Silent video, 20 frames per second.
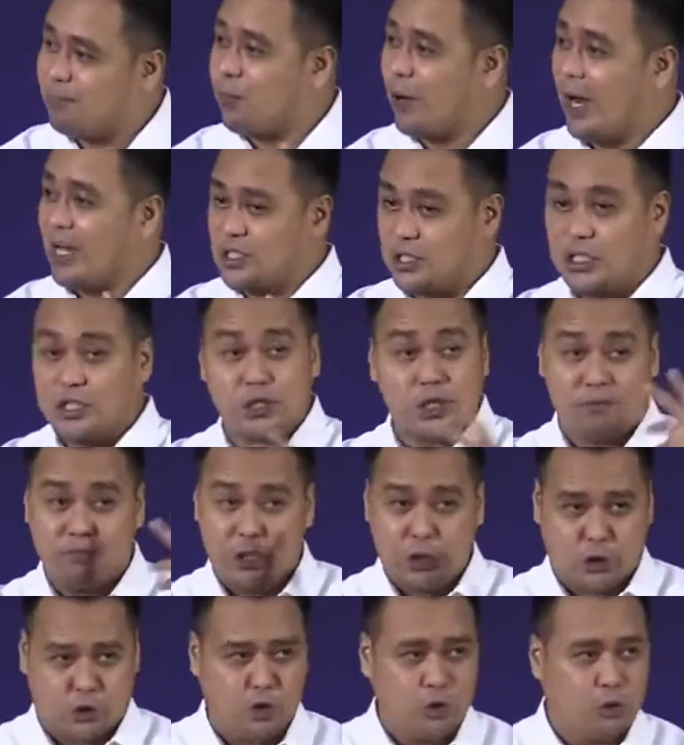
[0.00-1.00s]
presence of
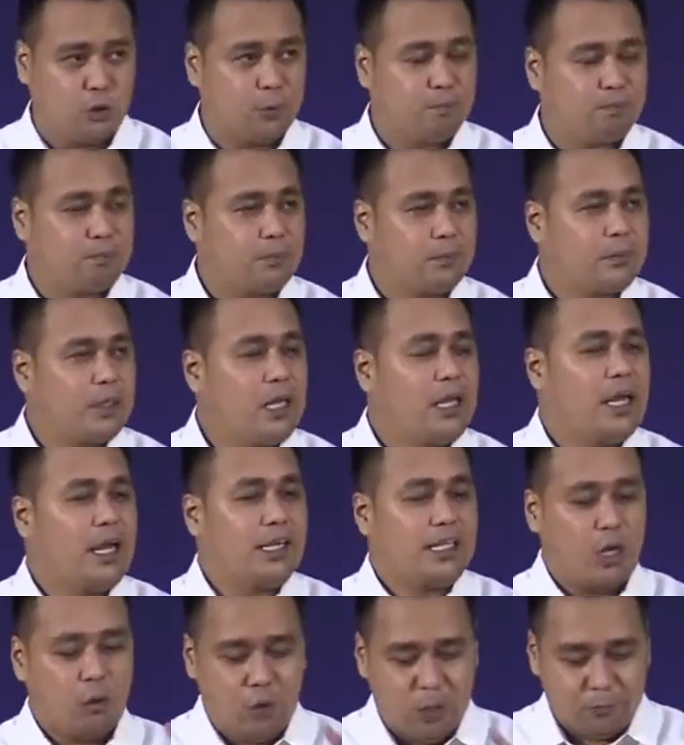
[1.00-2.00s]
these two.
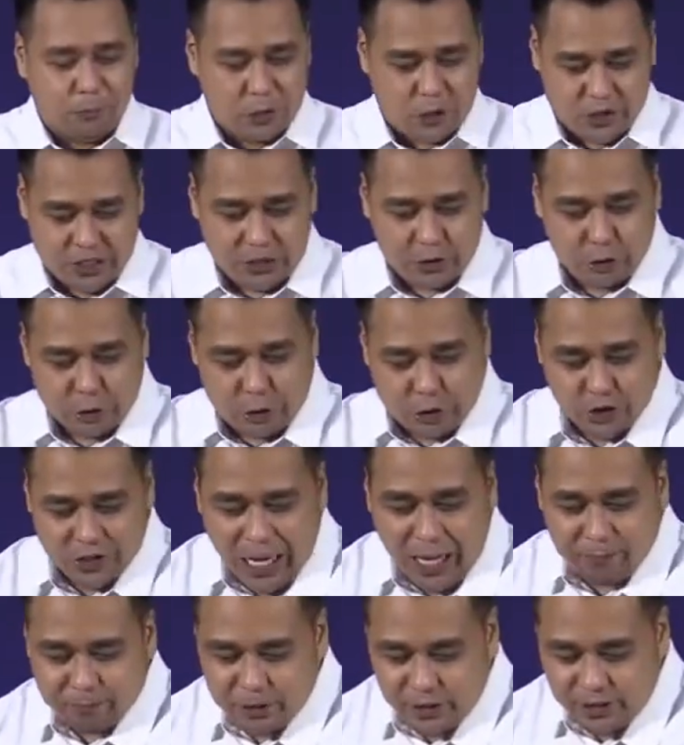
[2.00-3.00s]
Now we'll proceed to
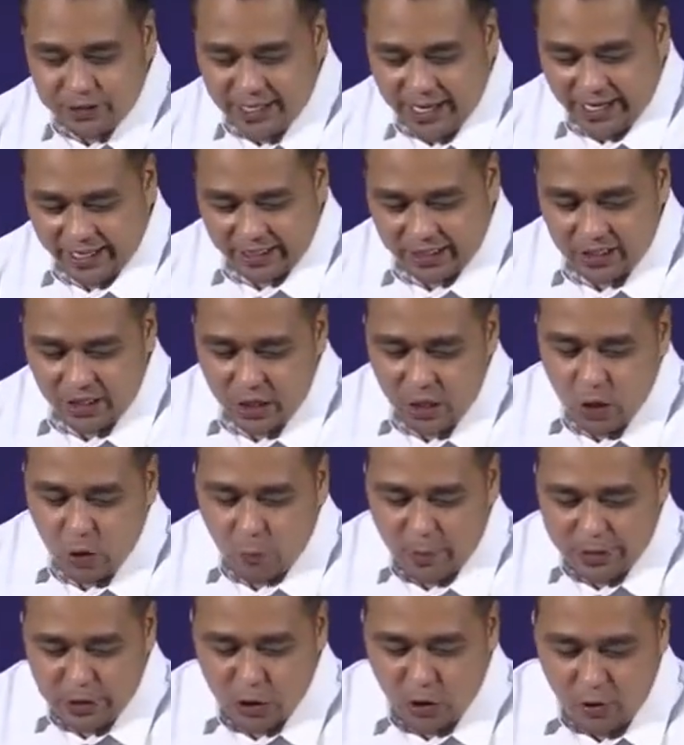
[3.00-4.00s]
chapter 9.
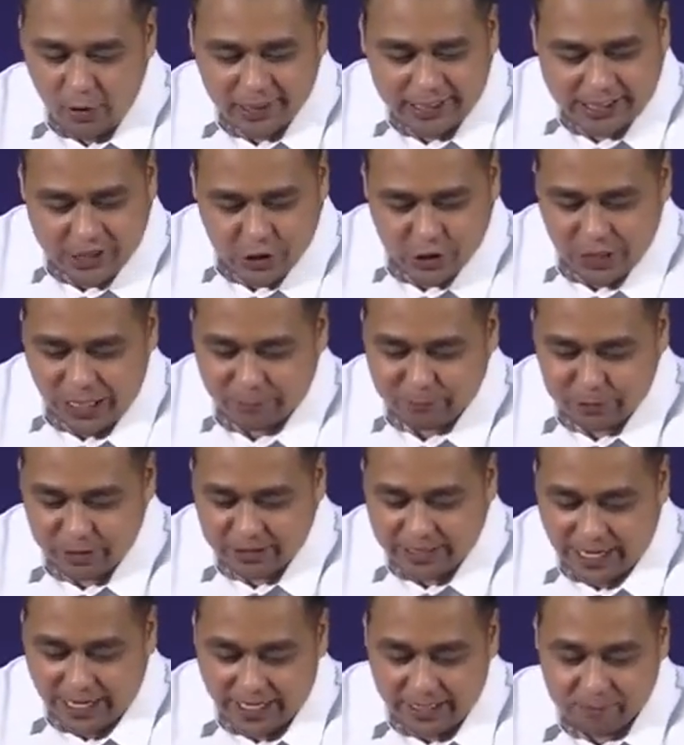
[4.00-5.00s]
When you look at
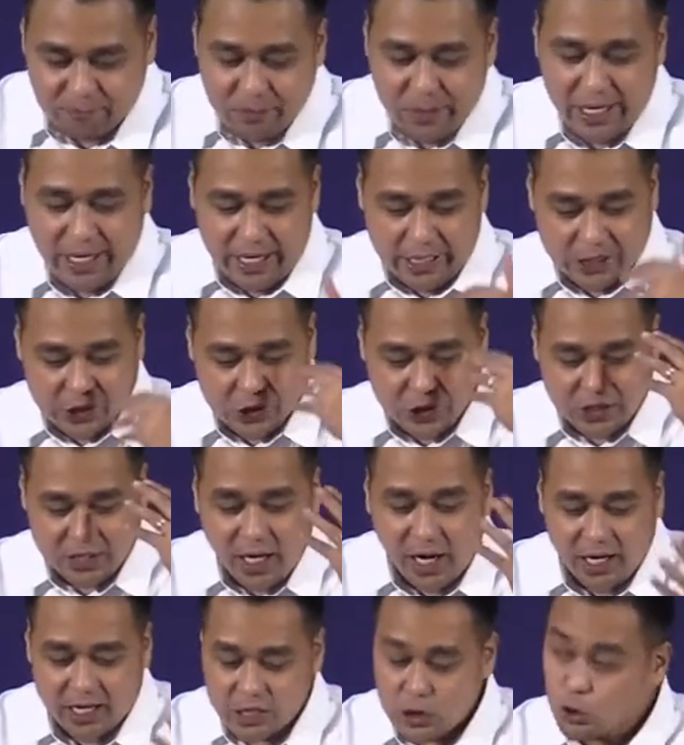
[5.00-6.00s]
chapter 9, it
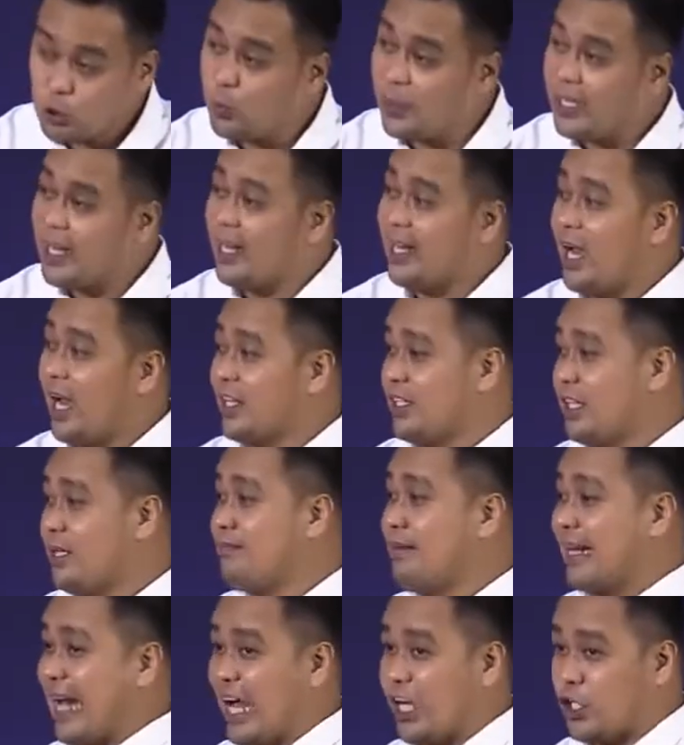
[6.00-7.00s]
starts with another
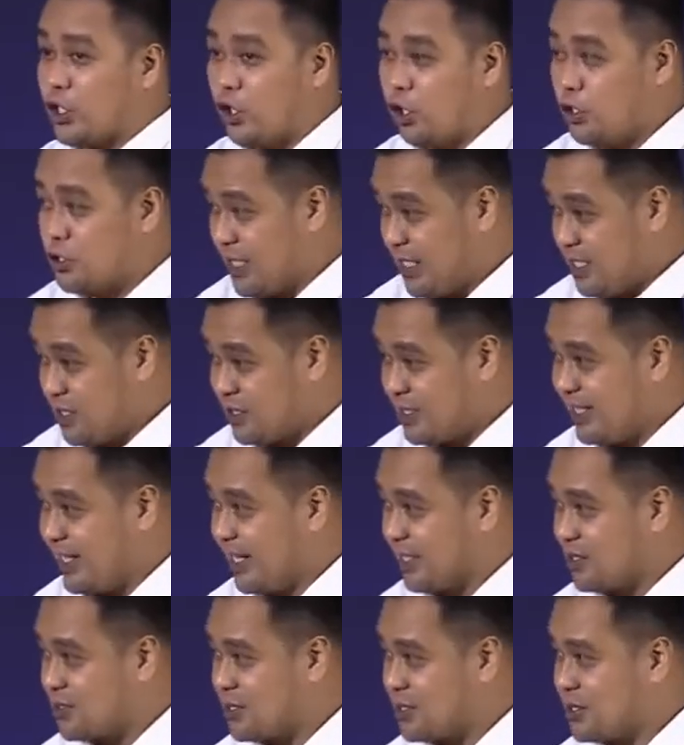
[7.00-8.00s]
miraculous
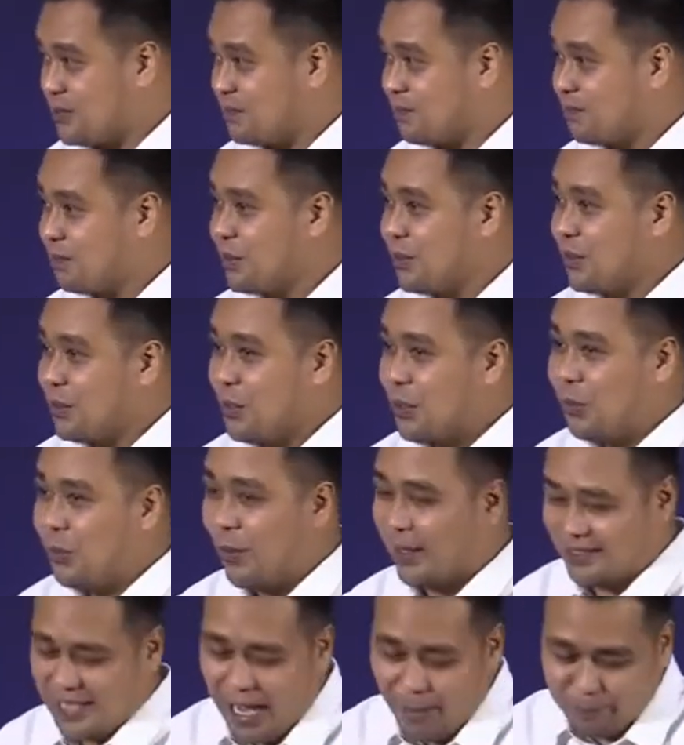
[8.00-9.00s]
incident.
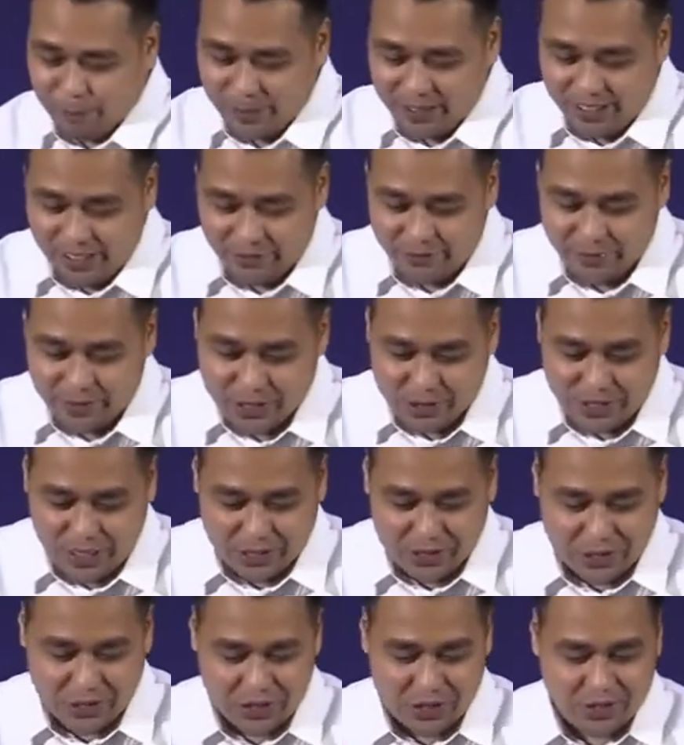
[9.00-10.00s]
What happened here is
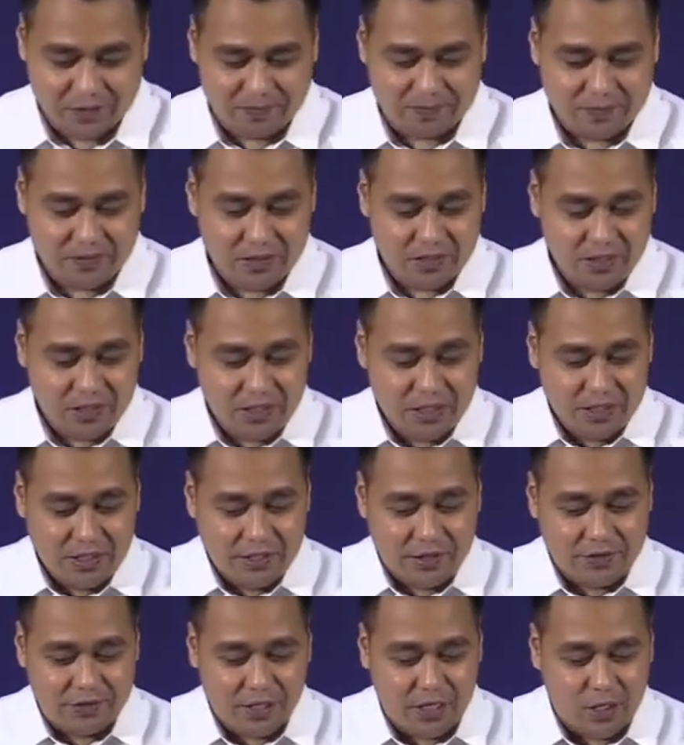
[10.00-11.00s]
this.
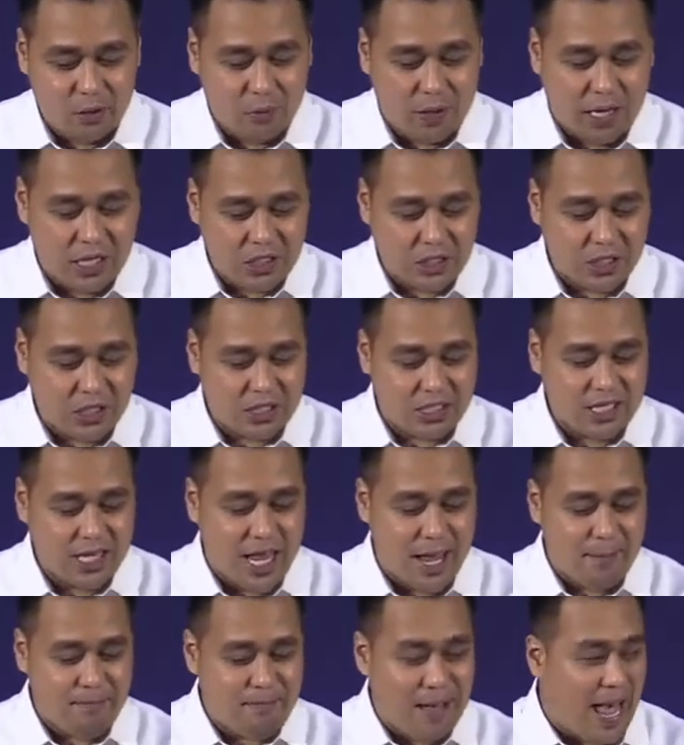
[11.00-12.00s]
There was
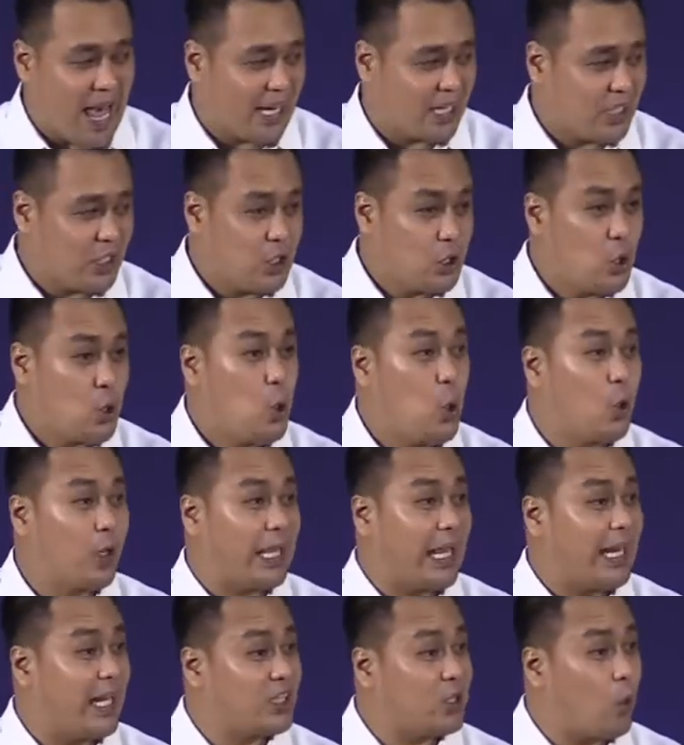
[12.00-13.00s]
a man who
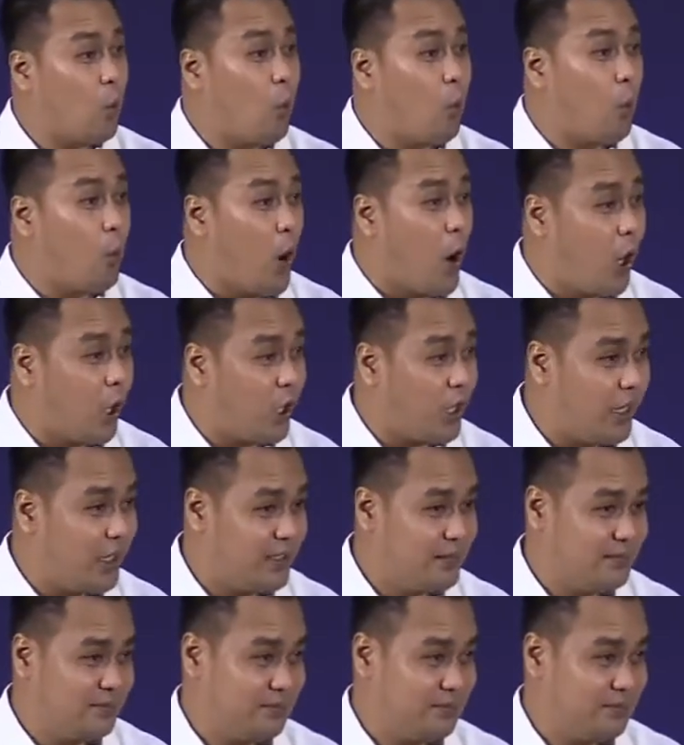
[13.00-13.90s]
cannot walk.